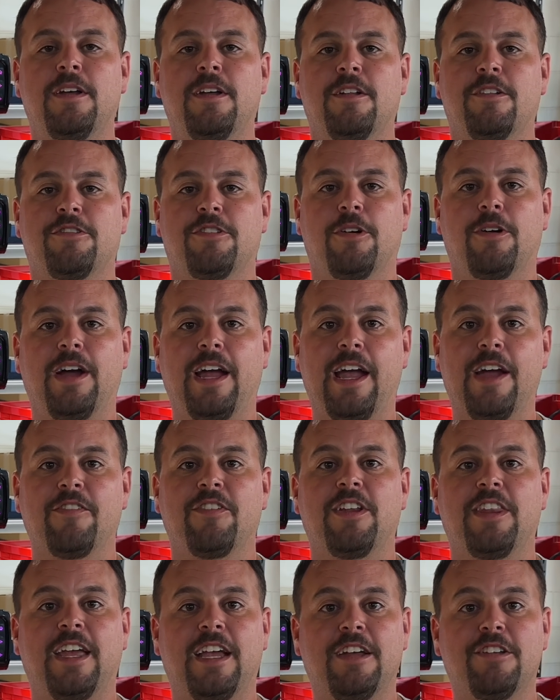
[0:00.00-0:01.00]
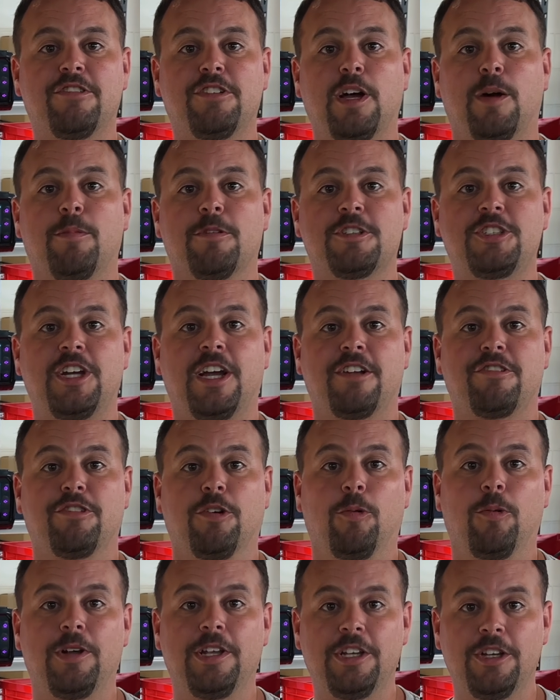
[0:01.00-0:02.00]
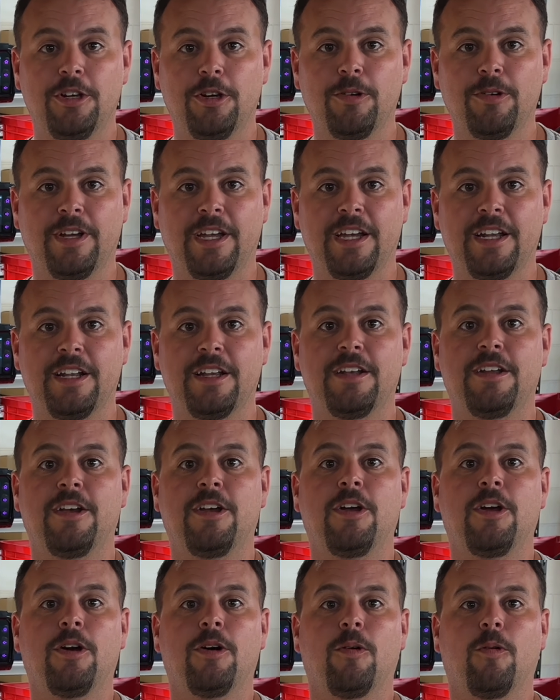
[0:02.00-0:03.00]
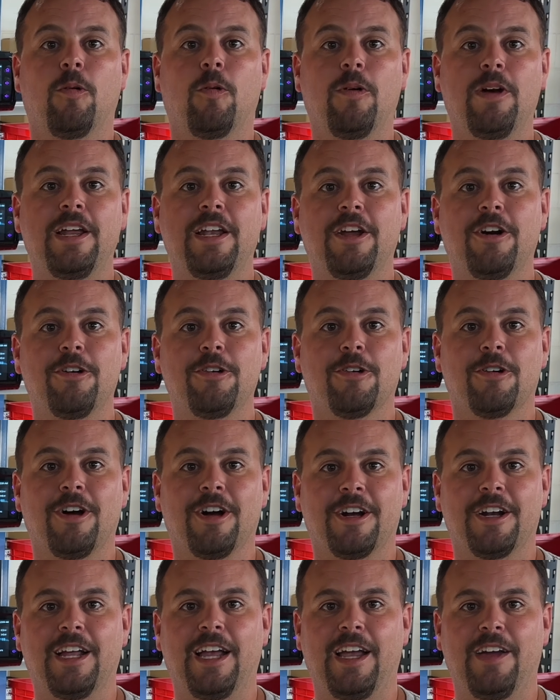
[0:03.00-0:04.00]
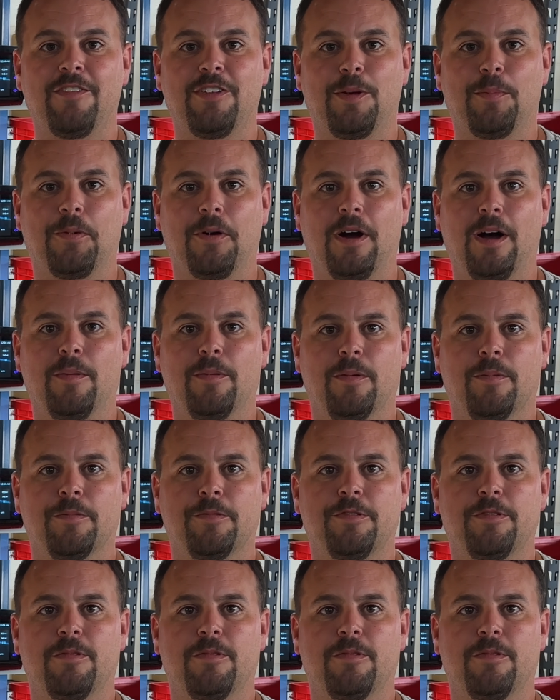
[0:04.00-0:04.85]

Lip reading: So everything is double checked, so when you get it, we know you're not going to have any problems.